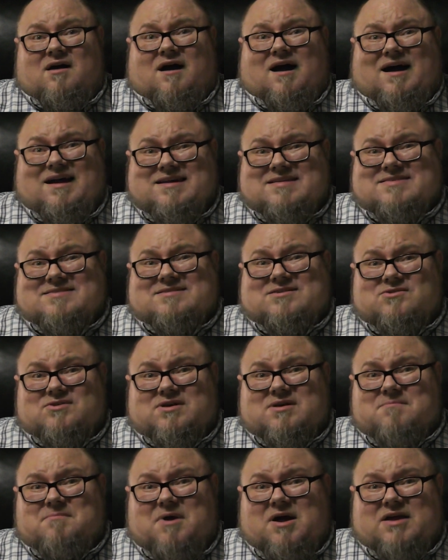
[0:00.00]
I can still
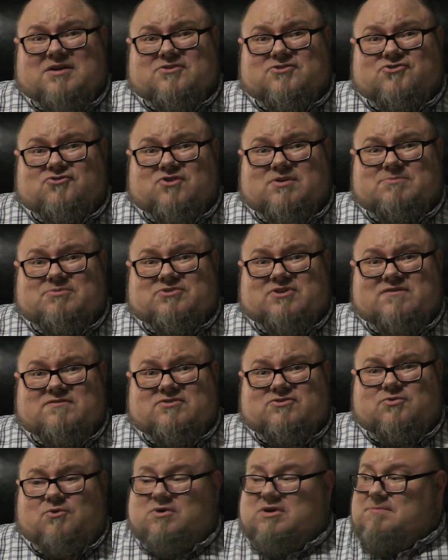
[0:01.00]
get mine to stream
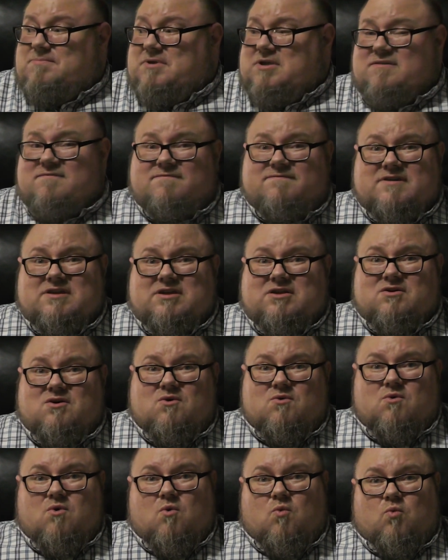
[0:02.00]
720p video
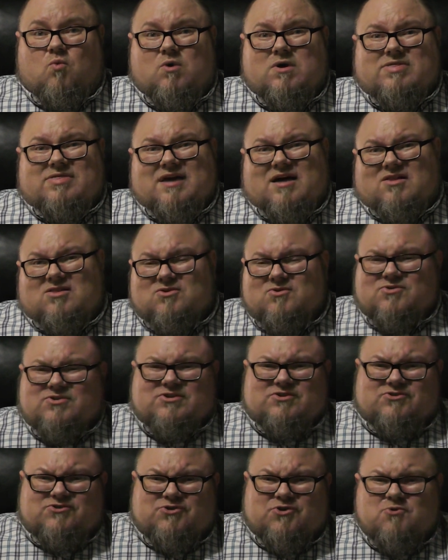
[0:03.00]
without
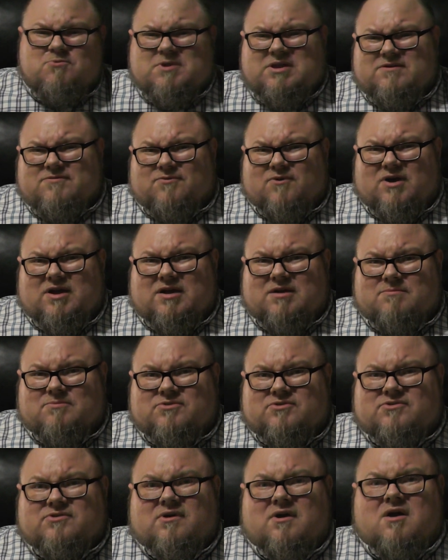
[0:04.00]
losing too many
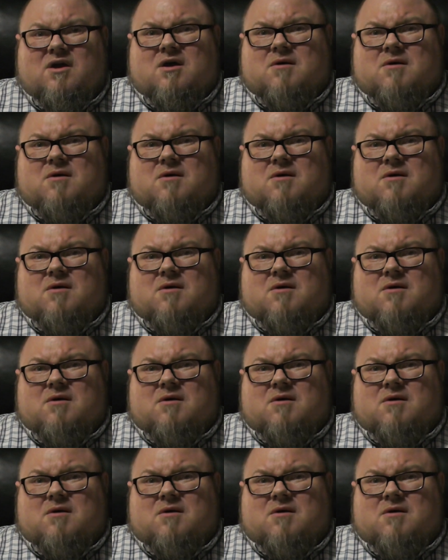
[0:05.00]
frames,